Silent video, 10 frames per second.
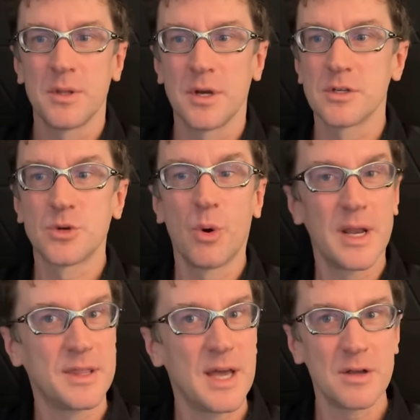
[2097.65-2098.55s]
There's
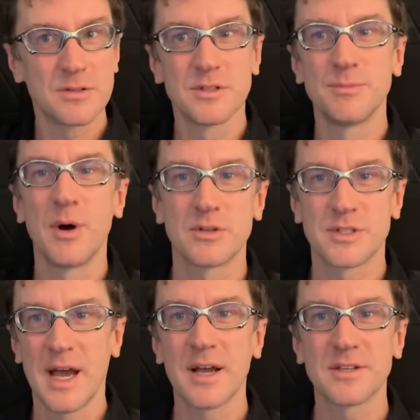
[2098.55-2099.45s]
twenty thousand
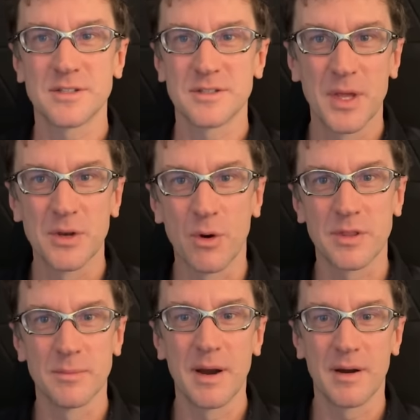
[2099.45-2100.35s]
smokestacks in
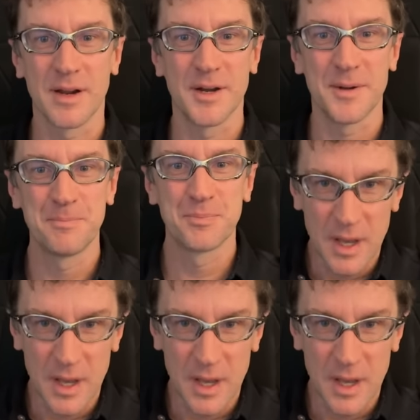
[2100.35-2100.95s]
North America.